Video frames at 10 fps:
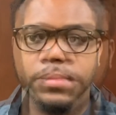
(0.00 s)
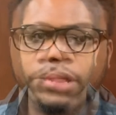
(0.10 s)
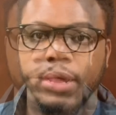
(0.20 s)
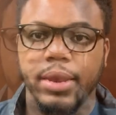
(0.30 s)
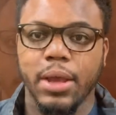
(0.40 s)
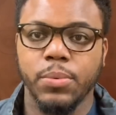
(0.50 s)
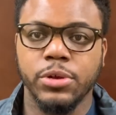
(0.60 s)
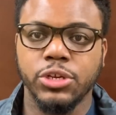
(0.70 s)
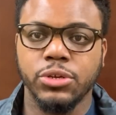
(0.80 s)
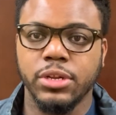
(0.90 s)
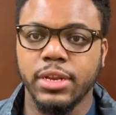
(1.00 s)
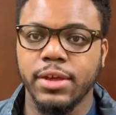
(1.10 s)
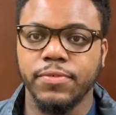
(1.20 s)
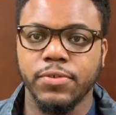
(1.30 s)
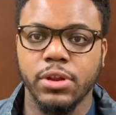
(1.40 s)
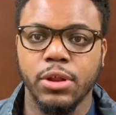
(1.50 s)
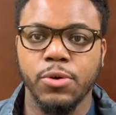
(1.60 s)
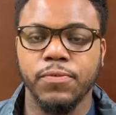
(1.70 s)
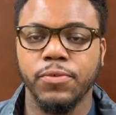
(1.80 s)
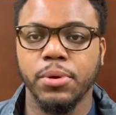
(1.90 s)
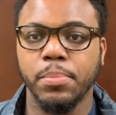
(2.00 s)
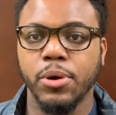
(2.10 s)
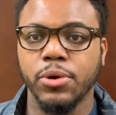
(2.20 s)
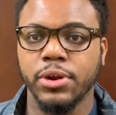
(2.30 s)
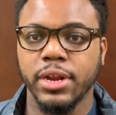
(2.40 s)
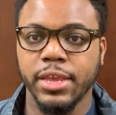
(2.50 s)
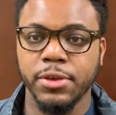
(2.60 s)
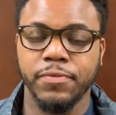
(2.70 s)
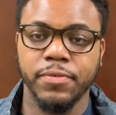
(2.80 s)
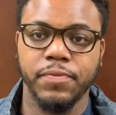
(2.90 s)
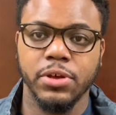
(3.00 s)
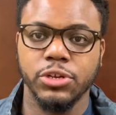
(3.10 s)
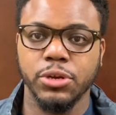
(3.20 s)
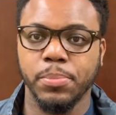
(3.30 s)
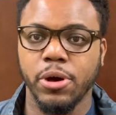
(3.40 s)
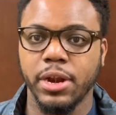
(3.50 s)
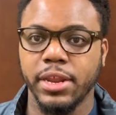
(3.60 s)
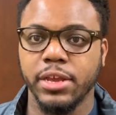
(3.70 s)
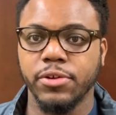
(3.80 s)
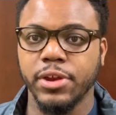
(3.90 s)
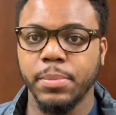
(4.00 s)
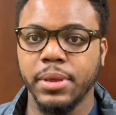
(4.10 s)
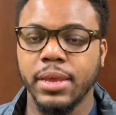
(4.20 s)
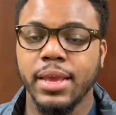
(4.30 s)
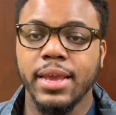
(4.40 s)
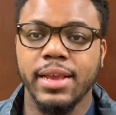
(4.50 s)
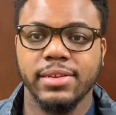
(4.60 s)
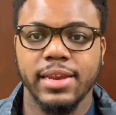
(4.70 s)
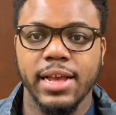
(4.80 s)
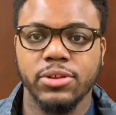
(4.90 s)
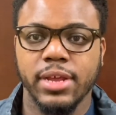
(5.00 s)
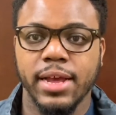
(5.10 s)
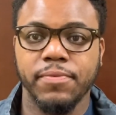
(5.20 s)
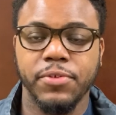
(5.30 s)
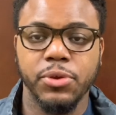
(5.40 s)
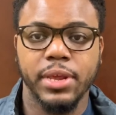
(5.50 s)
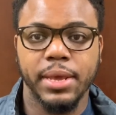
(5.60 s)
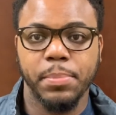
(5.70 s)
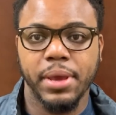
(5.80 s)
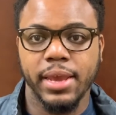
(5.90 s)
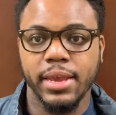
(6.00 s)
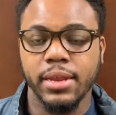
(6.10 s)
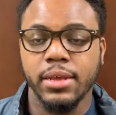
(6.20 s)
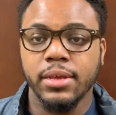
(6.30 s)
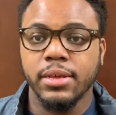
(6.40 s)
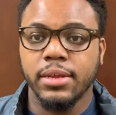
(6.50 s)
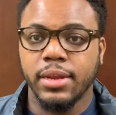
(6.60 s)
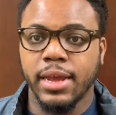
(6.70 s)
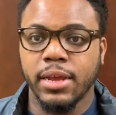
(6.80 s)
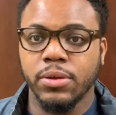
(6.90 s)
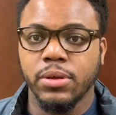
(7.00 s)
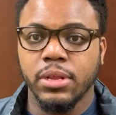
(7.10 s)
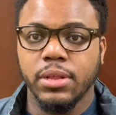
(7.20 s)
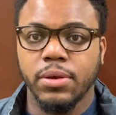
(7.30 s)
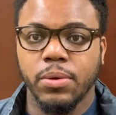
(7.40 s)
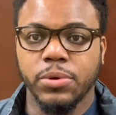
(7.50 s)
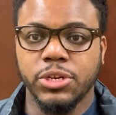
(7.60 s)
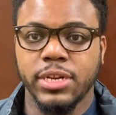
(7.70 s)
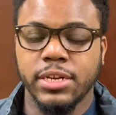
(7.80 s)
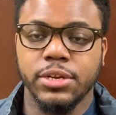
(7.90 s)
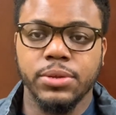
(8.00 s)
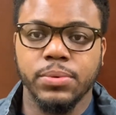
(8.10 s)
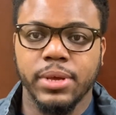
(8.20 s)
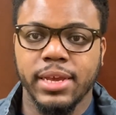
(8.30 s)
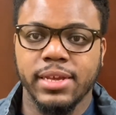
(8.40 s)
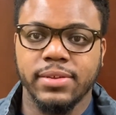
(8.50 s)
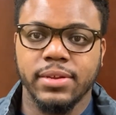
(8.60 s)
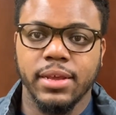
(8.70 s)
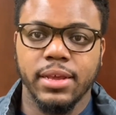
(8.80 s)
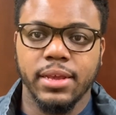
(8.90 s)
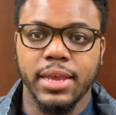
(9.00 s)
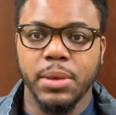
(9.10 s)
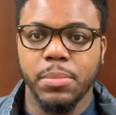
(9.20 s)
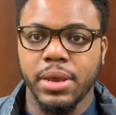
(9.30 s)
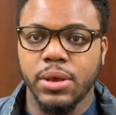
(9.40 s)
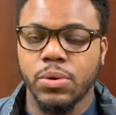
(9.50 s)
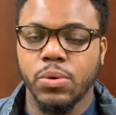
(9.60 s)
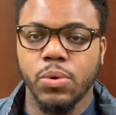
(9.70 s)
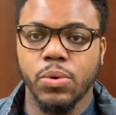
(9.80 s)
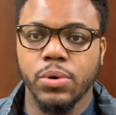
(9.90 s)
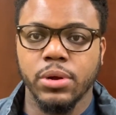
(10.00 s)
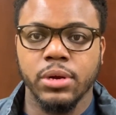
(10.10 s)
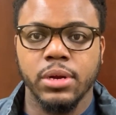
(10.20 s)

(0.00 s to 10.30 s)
Now, once you deliver a load for a broker and you fulfilled your part of the agreement, it's now time for you to get paid. Now, what you need to do is email or